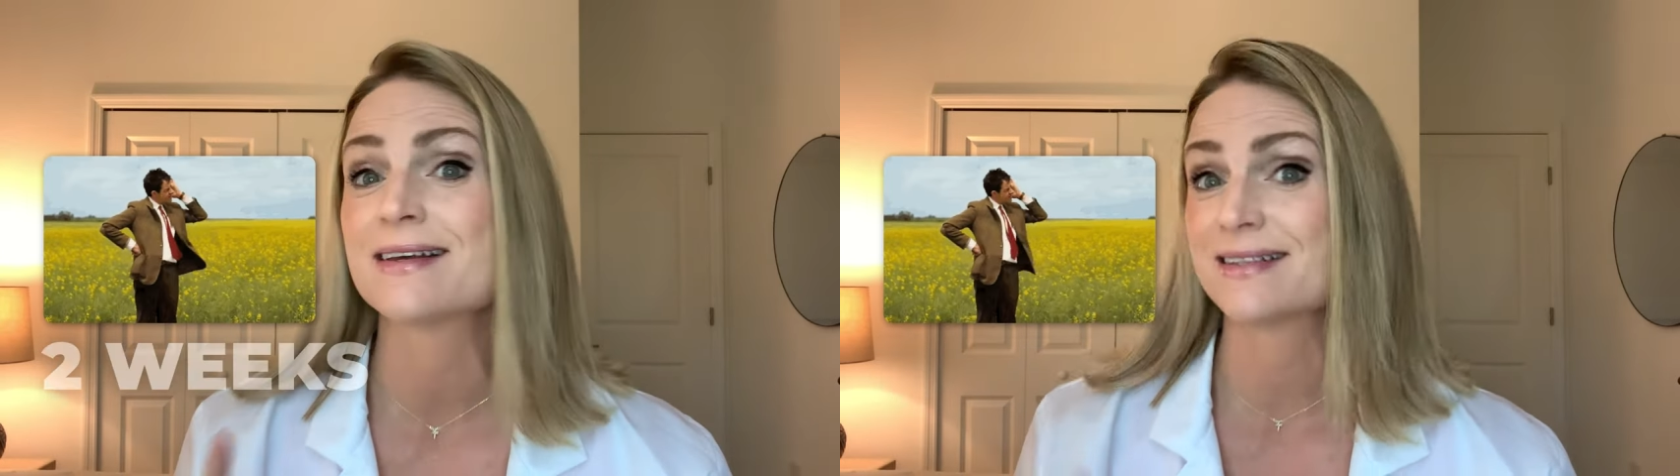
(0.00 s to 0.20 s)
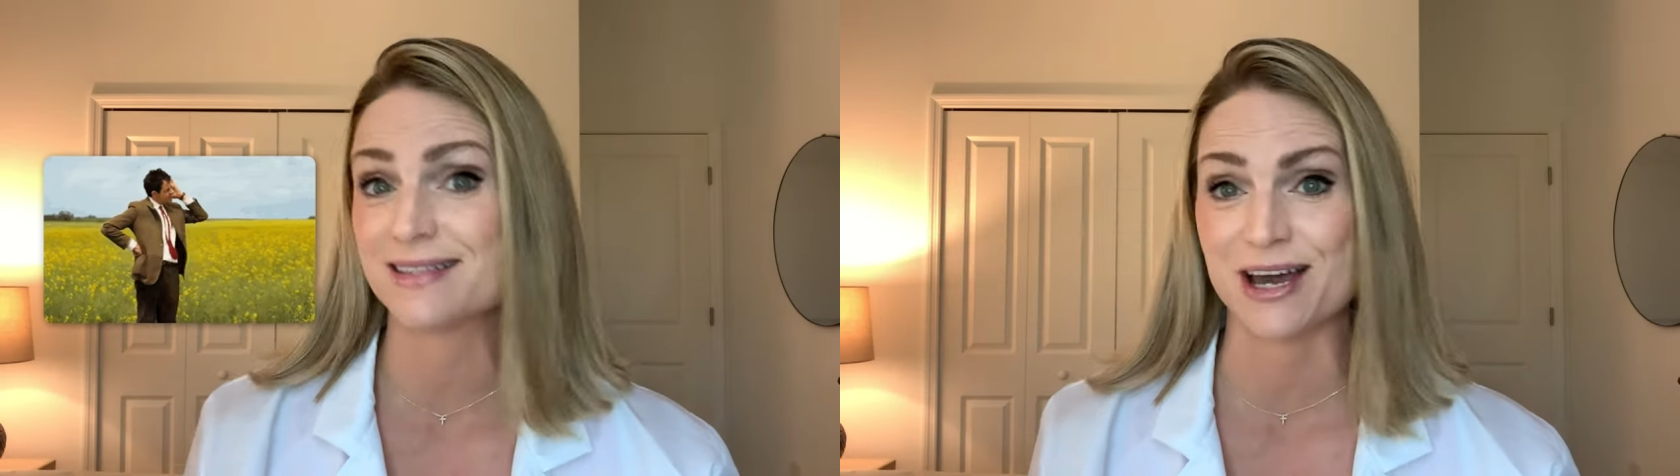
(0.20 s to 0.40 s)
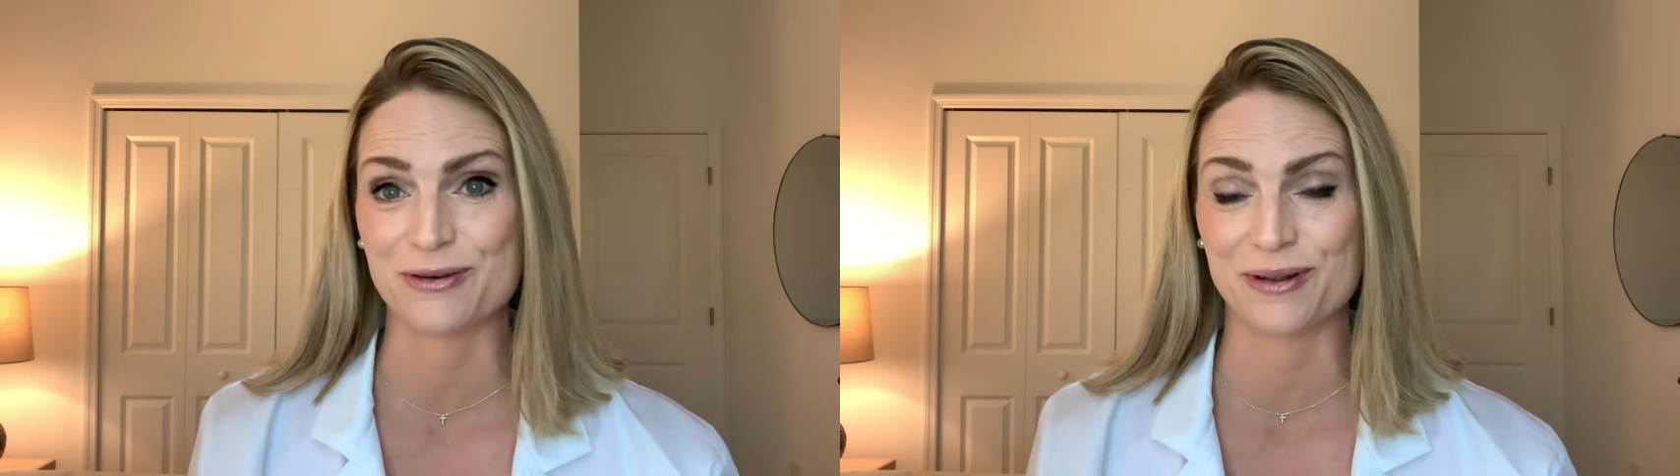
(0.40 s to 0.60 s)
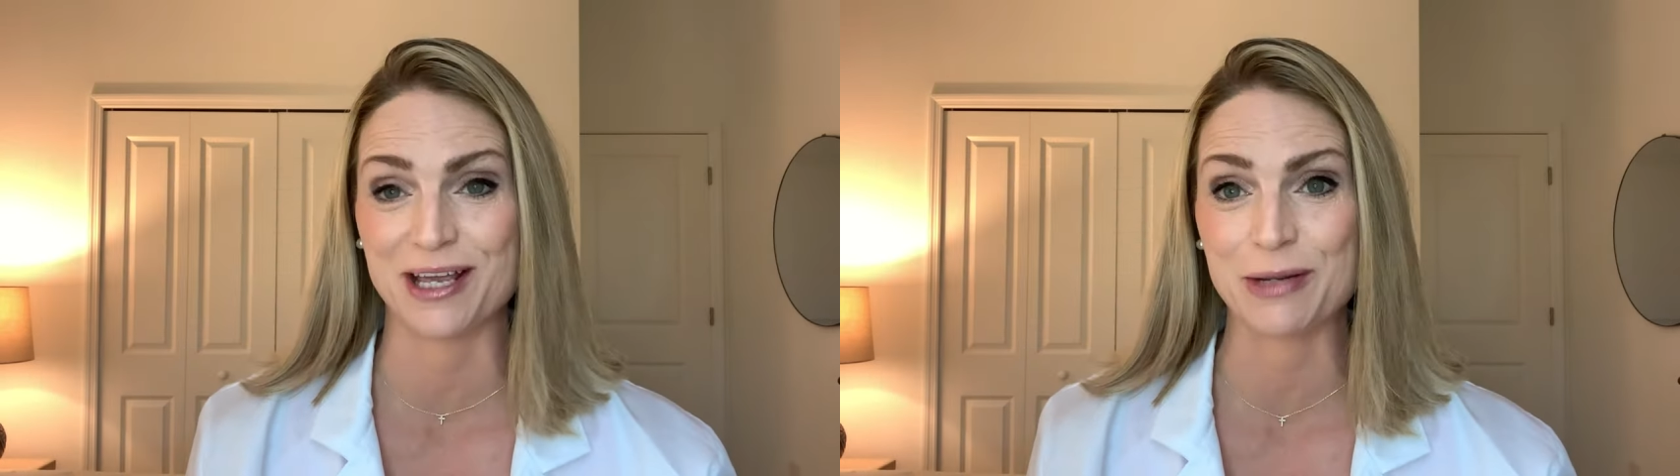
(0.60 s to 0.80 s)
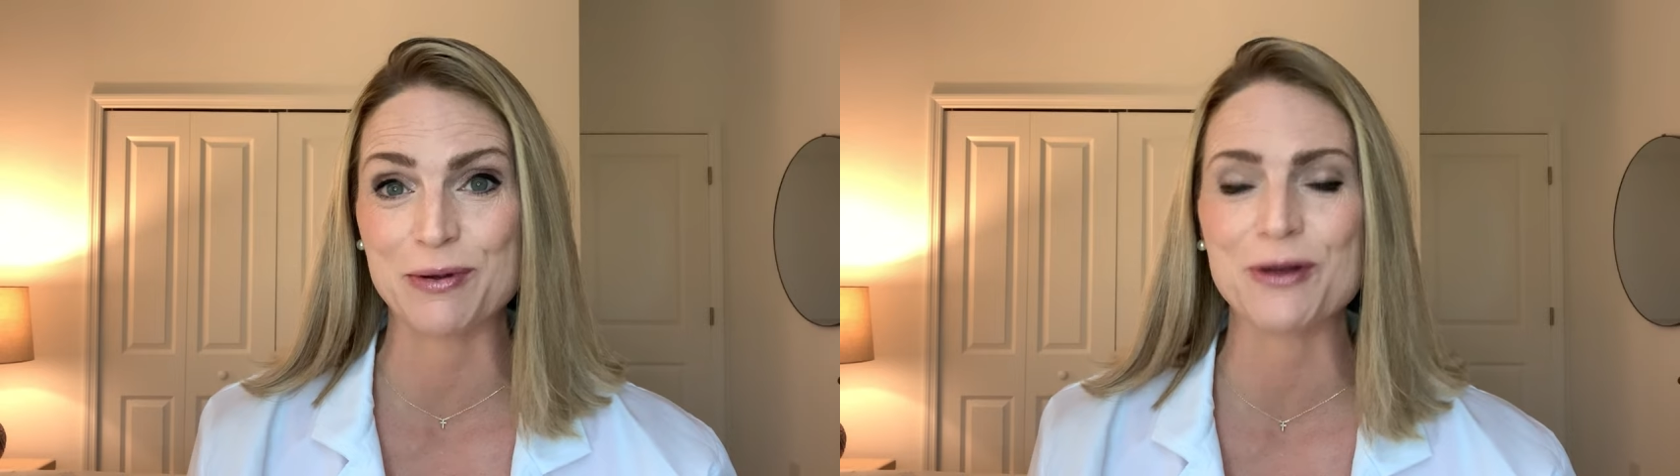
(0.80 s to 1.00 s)
Sound
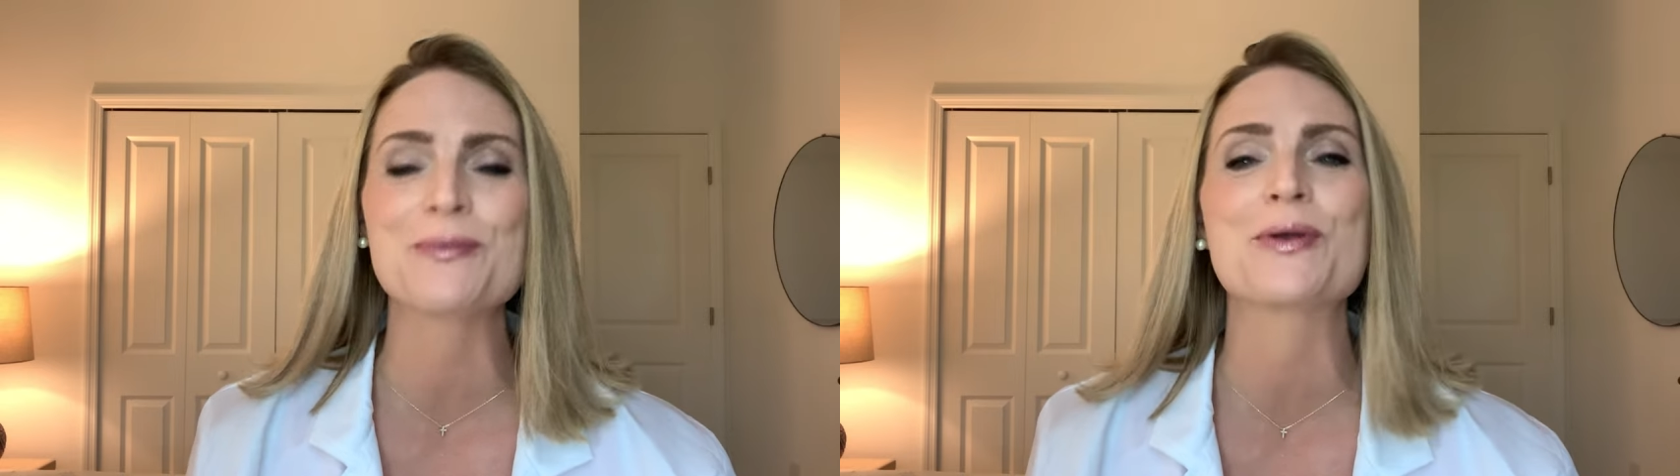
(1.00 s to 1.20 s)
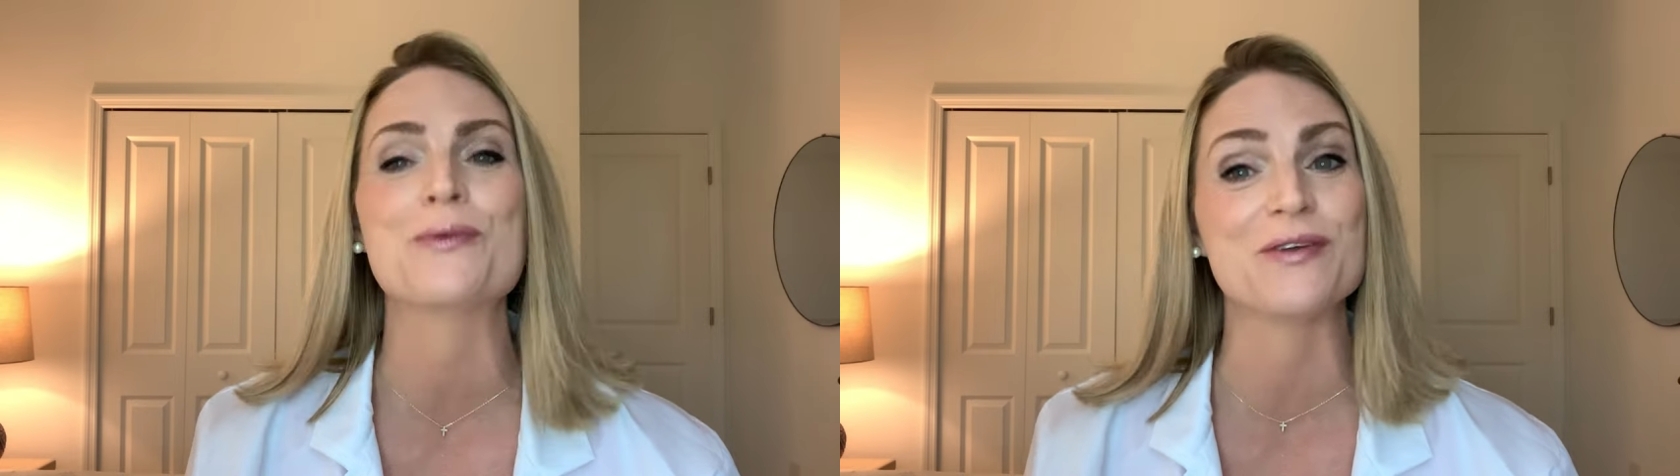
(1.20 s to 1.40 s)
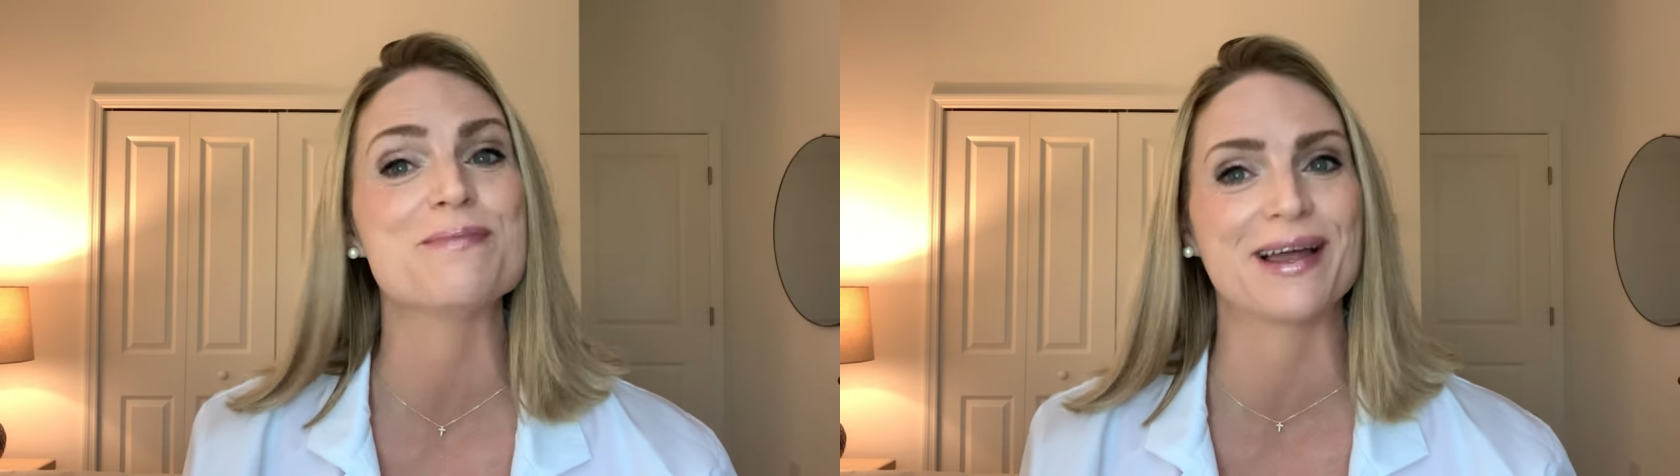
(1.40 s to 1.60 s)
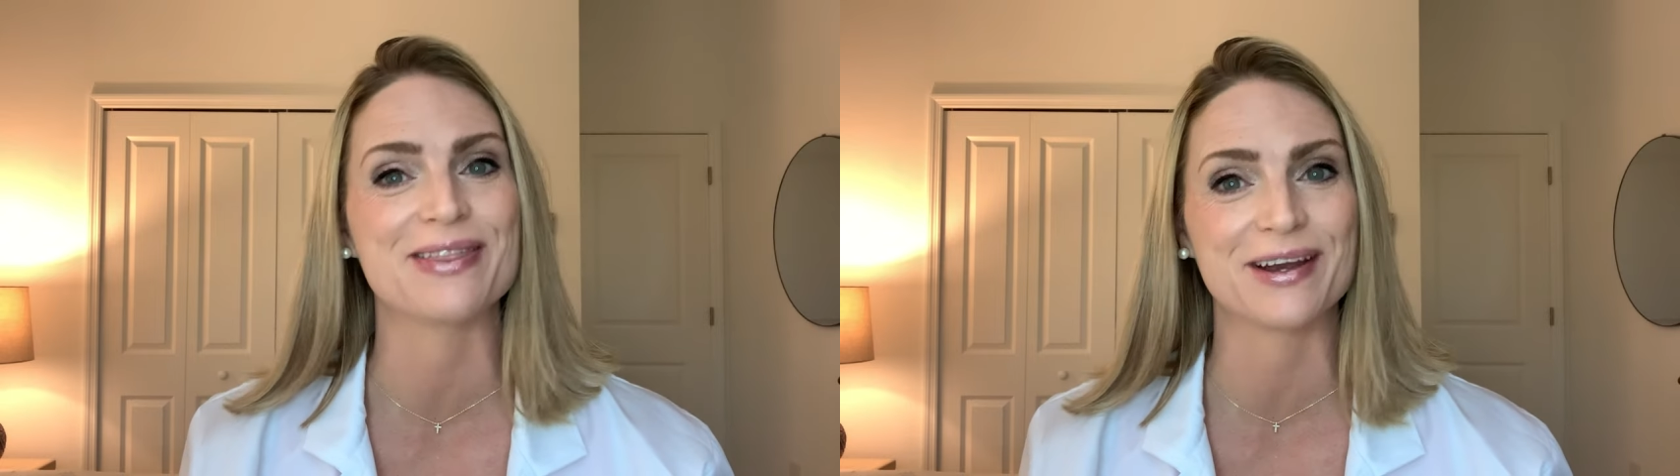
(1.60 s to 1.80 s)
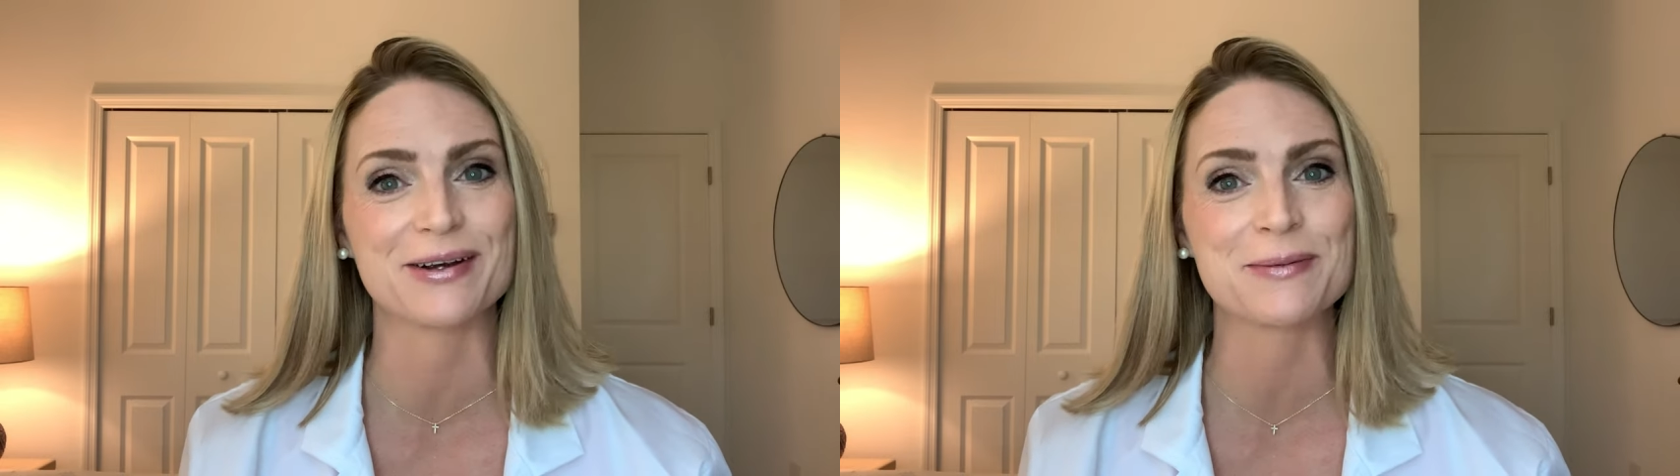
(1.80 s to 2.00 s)
relatable? We've
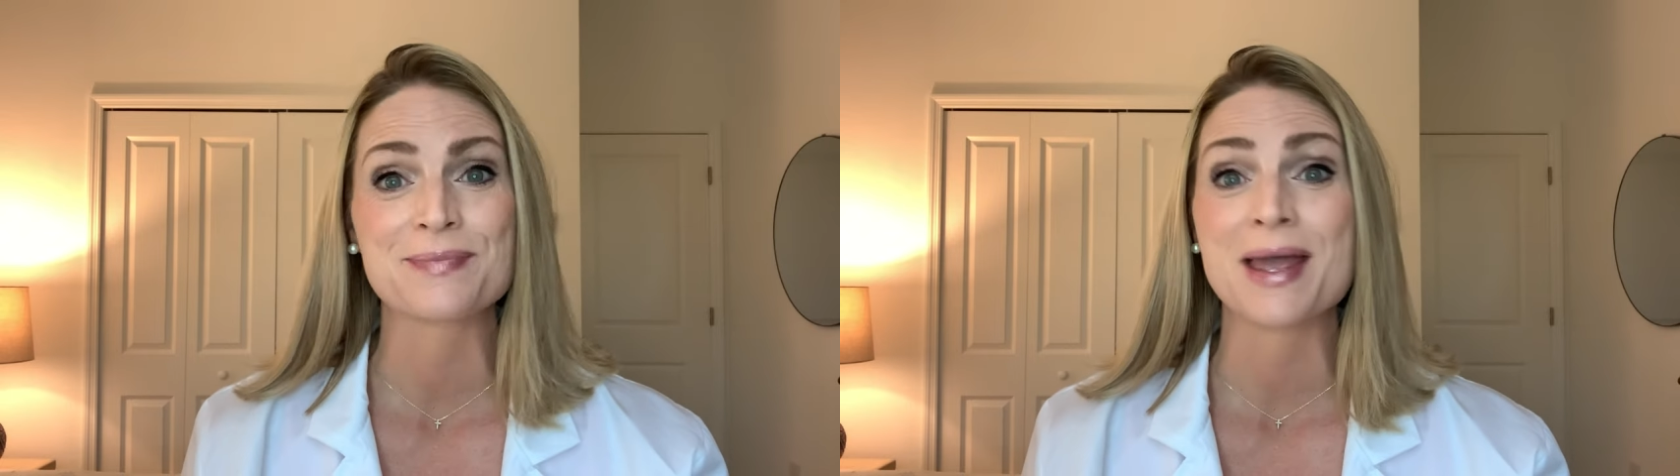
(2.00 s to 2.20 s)
been there.